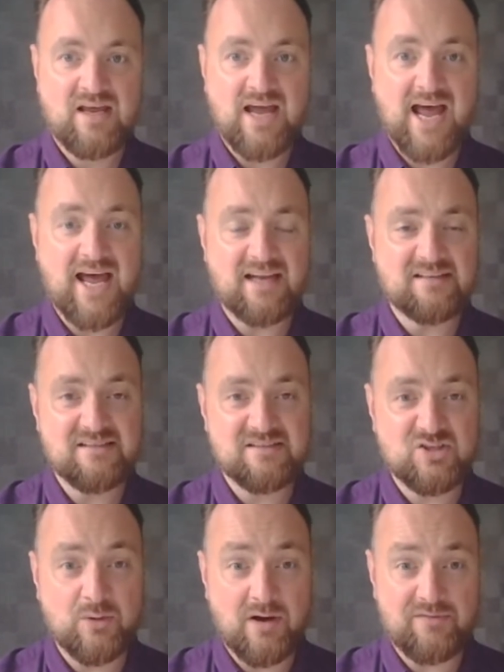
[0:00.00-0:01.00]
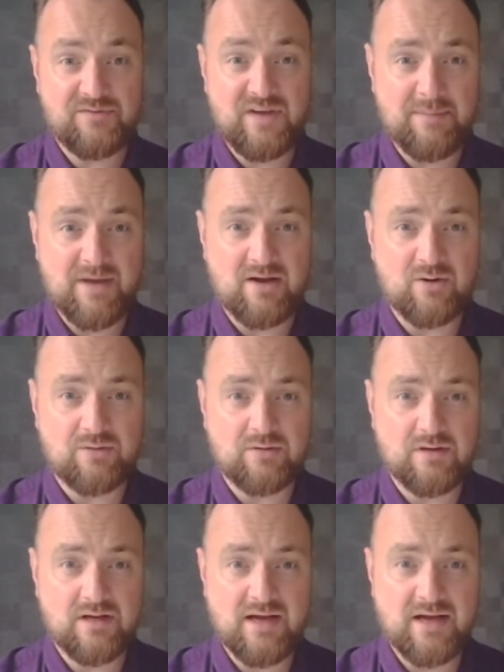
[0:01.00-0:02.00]
And to our female
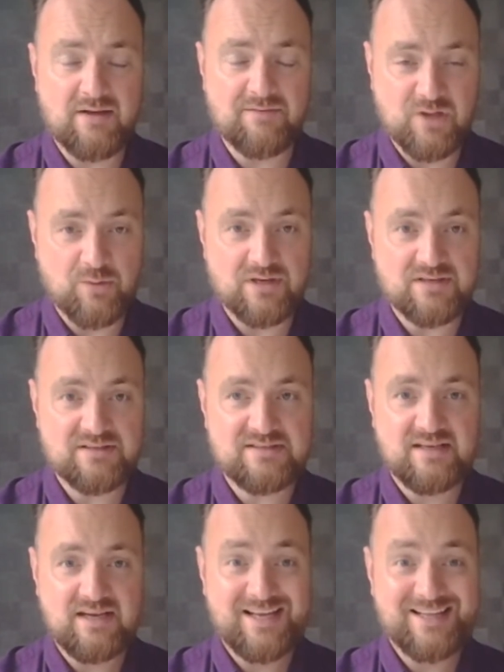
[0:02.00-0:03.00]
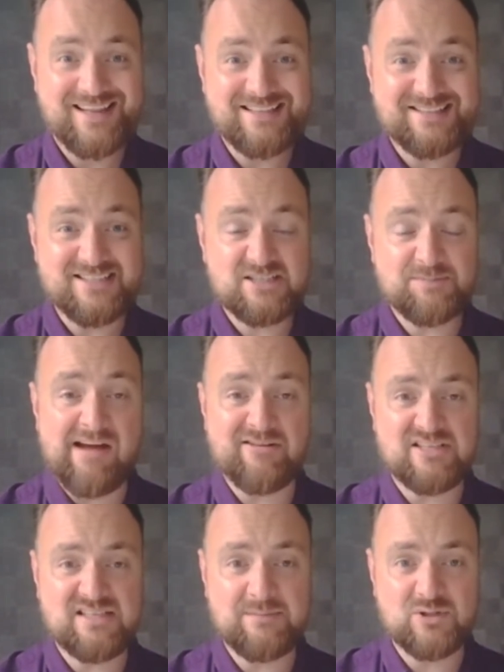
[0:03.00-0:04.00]
viewers, there's a
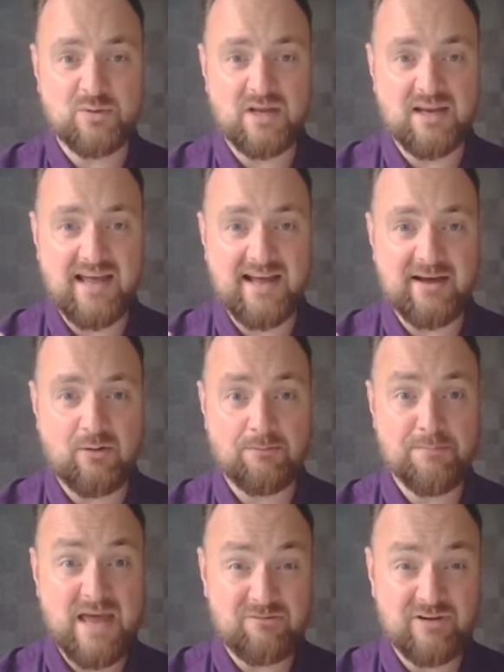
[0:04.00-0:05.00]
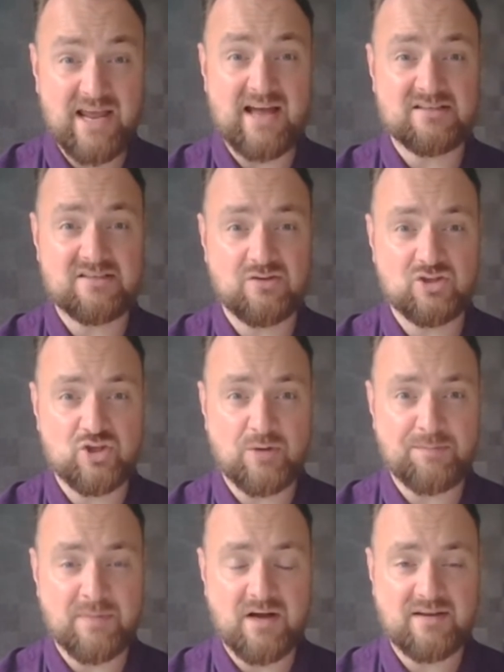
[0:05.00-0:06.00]
disparity between how men react on the
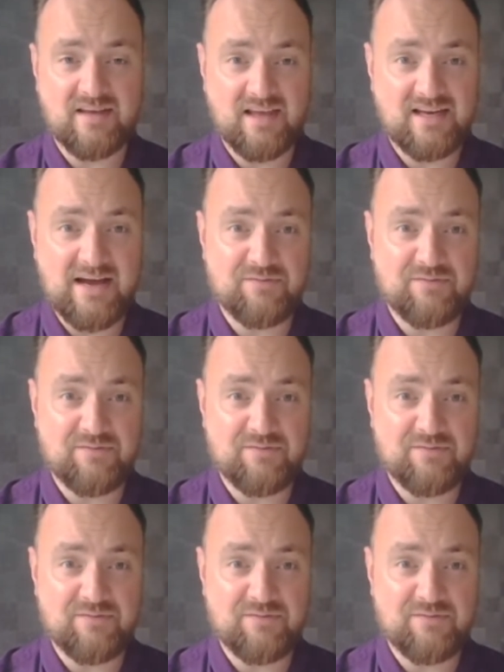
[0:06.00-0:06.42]
job market and how